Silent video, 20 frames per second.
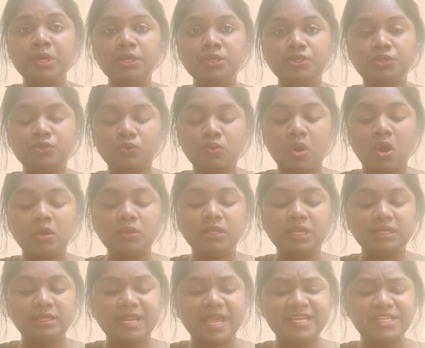throughout
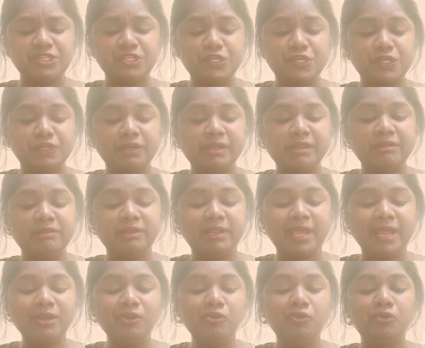the text here and
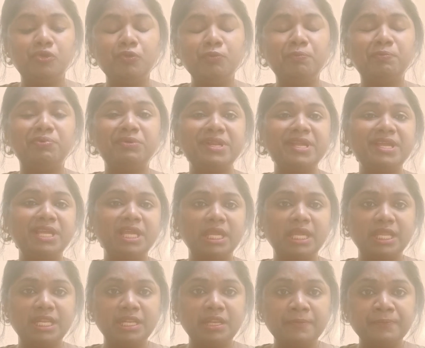there to bring
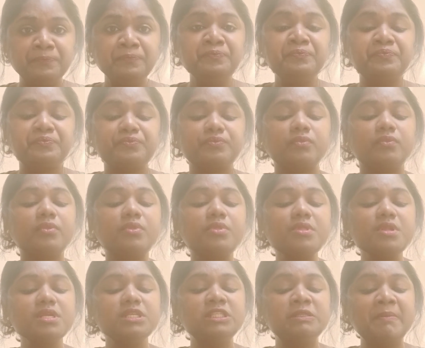in
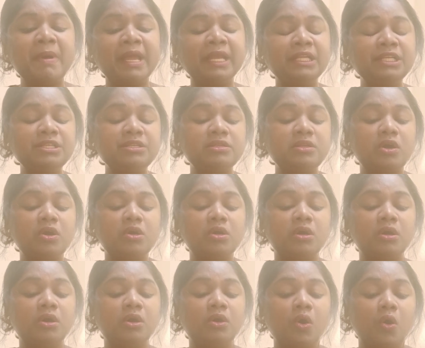smile
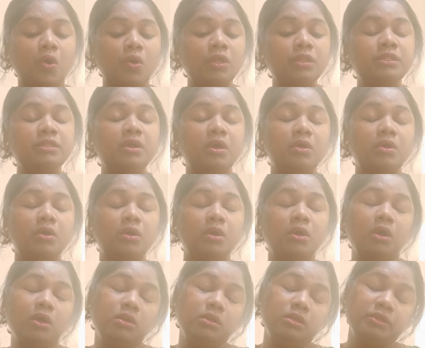on
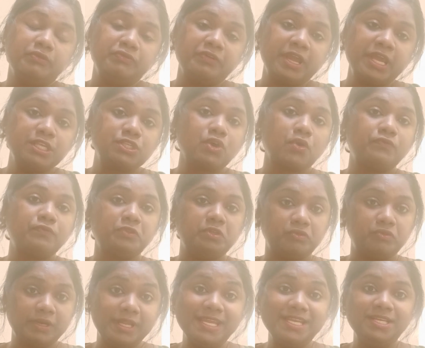the face of
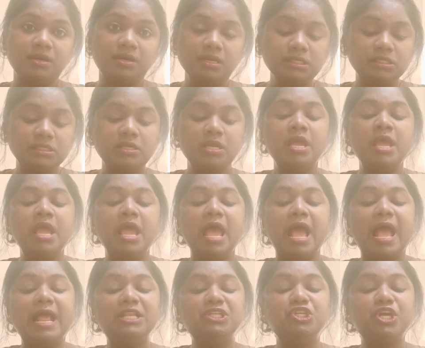the readers.
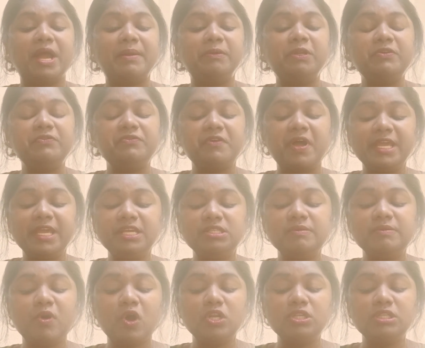And chapter 5 is
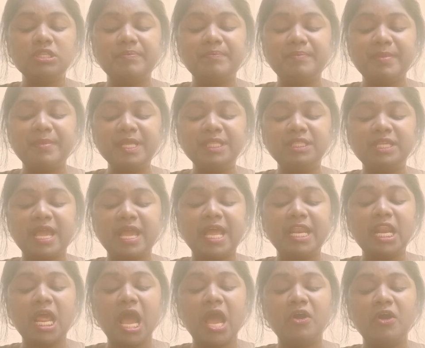about the myth
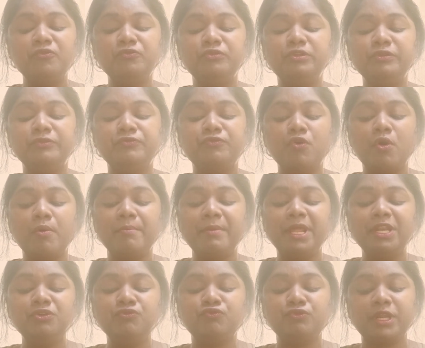and how the 4
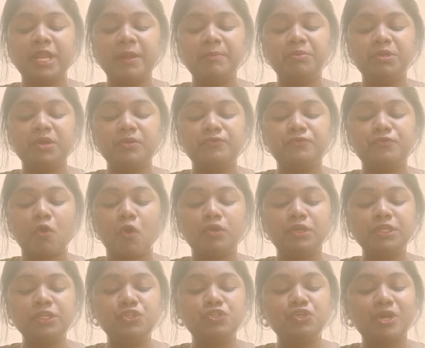men raped a
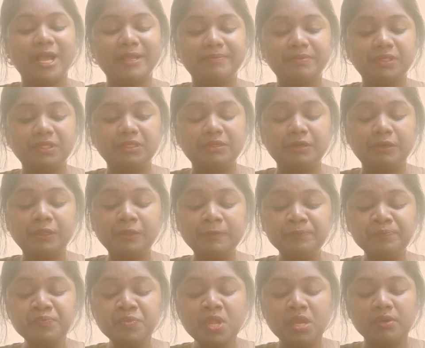forest tribal girl,
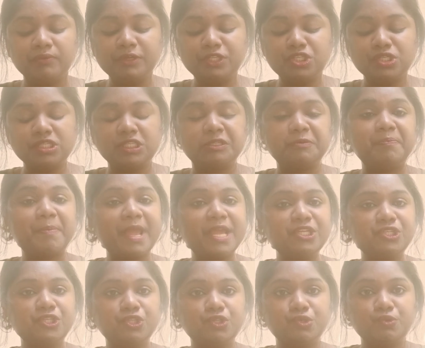which is
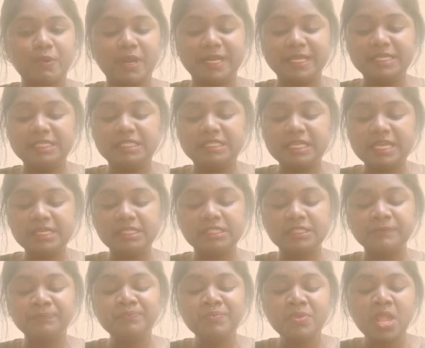page
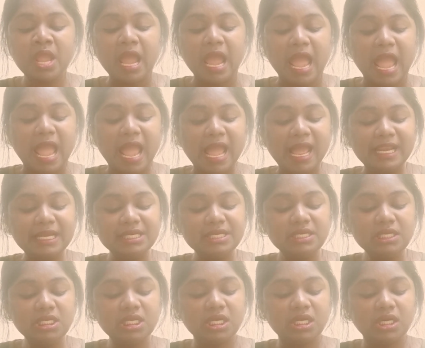26. And